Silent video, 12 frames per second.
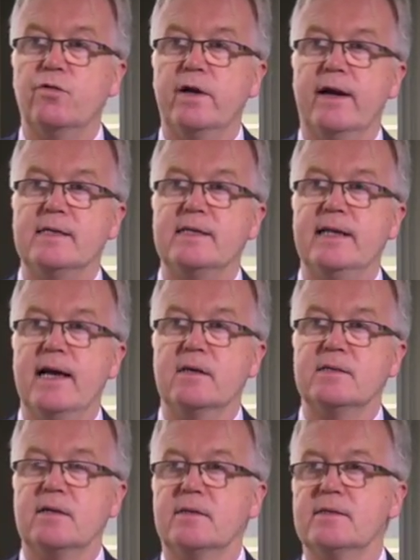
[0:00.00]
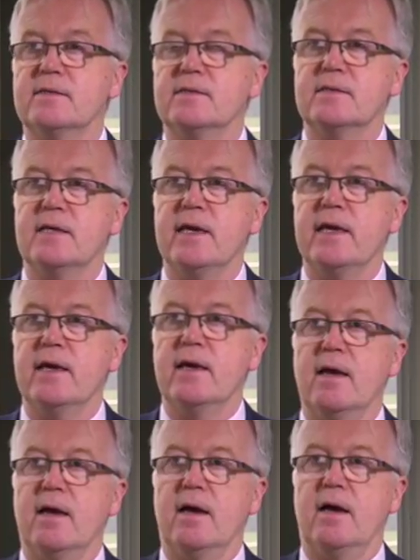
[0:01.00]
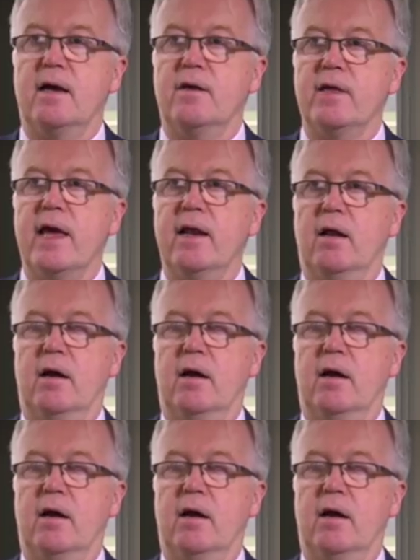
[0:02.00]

We're actually now starting to see the